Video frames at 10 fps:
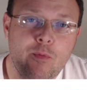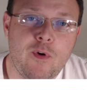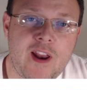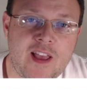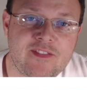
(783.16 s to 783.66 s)
for
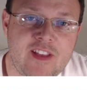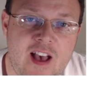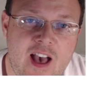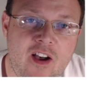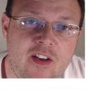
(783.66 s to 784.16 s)
what I've
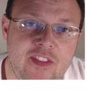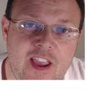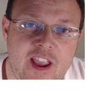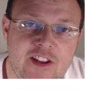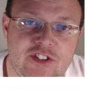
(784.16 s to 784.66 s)
got on
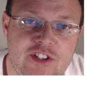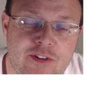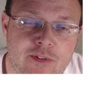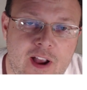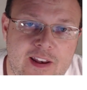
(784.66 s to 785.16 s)
the
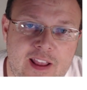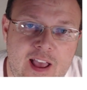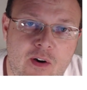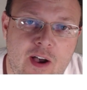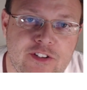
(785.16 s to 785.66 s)
HD right
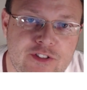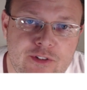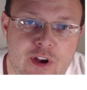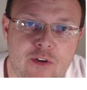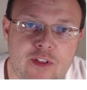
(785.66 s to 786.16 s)
now. I do
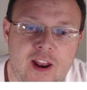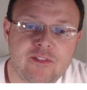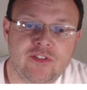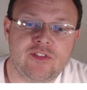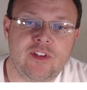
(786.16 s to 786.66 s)
know that
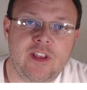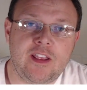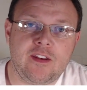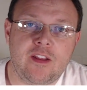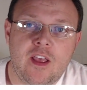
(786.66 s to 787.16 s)
I've
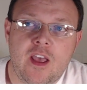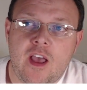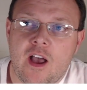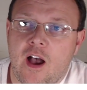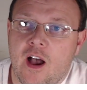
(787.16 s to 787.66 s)
seen
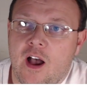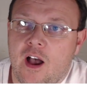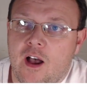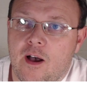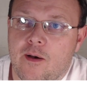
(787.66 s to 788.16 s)

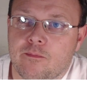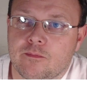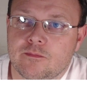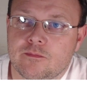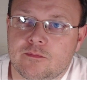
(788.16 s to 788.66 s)

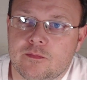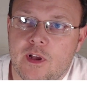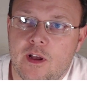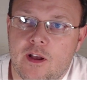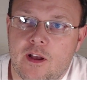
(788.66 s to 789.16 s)
um,
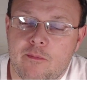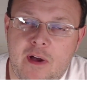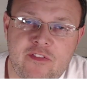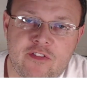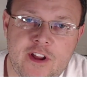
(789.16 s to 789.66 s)
uh,
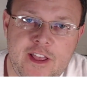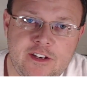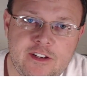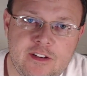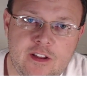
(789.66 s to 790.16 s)
my
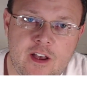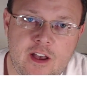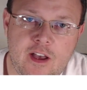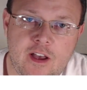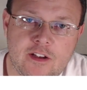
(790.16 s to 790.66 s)
friend
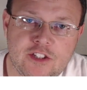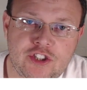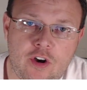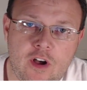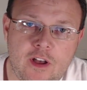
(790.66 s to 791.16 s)
uh,
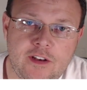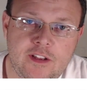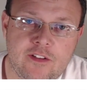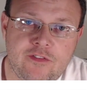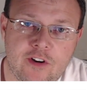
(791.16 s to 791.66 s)
Sean,
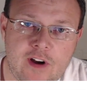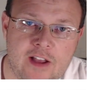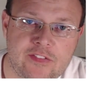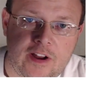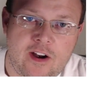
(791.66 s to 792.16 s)
if you're
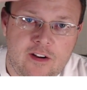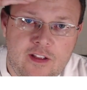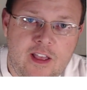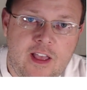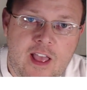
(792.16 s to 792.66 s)
out there,
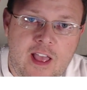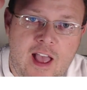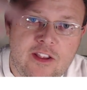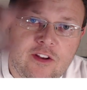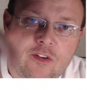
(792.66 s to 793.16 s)

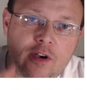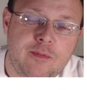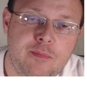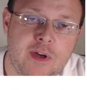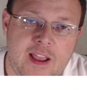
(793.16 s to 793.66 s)
how you
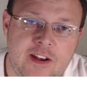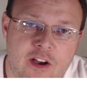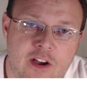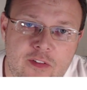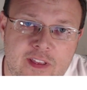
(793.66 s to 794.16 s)
doing? But I
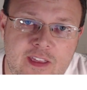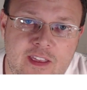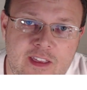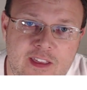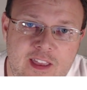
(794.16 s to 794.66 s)
know that
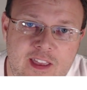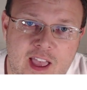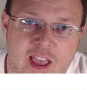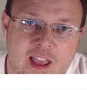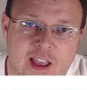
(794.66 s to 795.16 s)
he
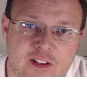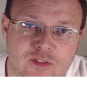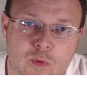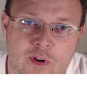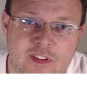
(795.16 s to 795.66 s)

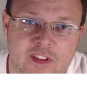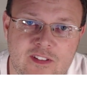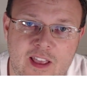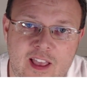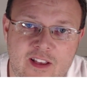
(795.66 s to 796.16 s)
has one of
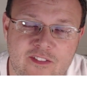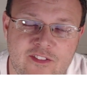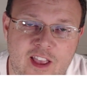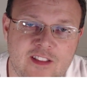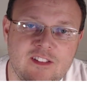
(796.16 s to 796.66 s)
these that
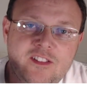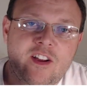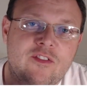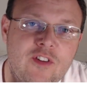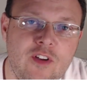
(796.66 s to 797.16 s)
has had
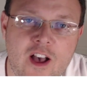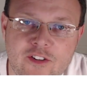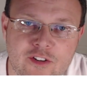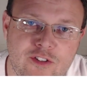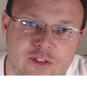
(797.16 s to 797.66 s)
several
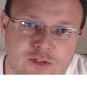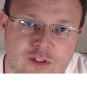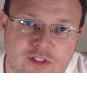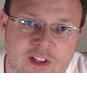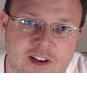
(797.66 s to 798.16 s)
hundred
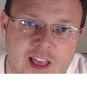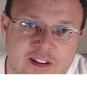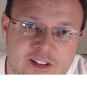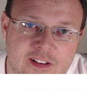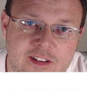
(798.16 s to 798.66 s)
users
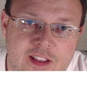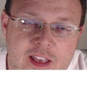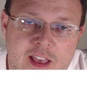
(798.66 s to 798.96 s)
connected,